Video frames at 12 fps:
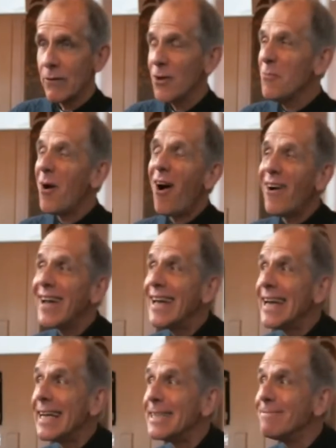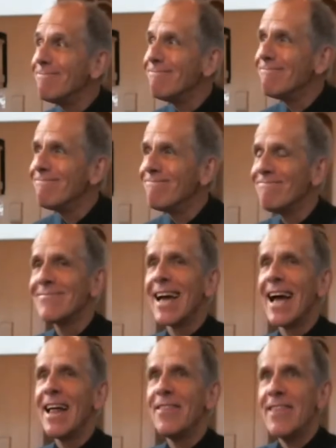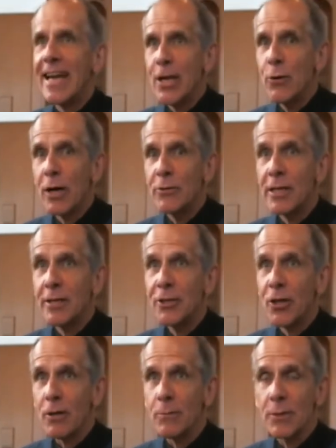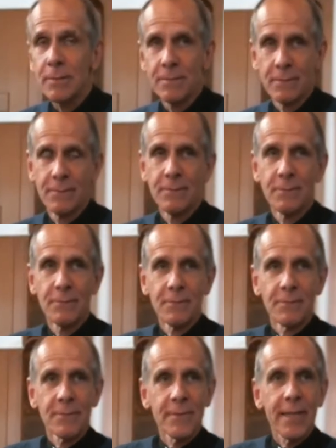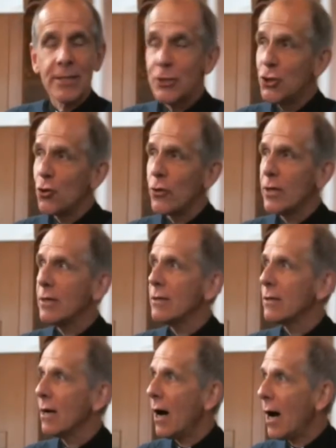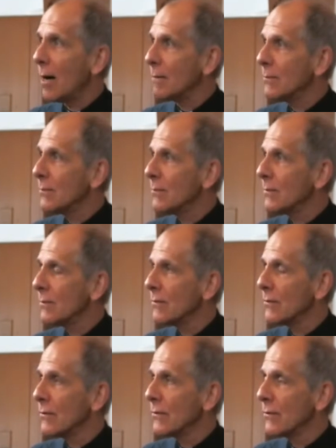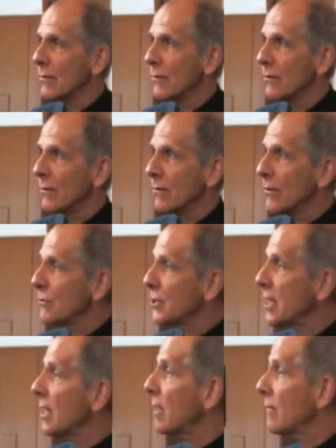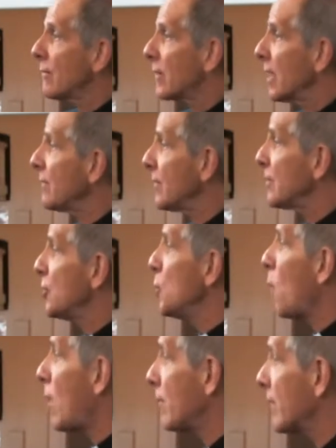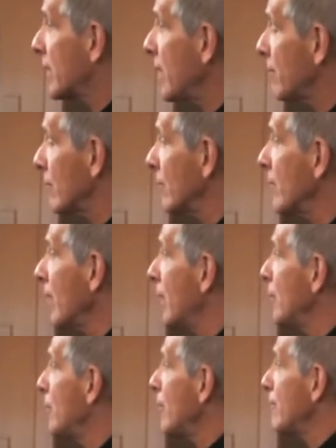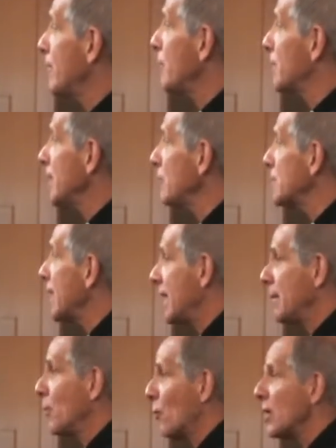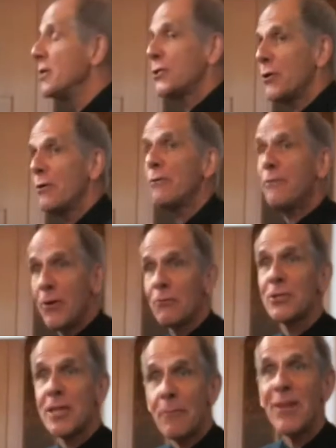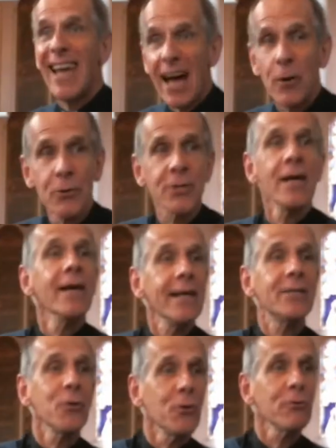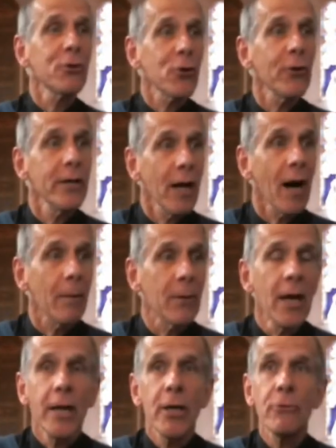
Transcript: You park in it. Then you go to the shops. It's joined up. If you're seeking forgiveness, you are forgiven and you don't feel guilty anymore, so you feel something else. It's all joined up.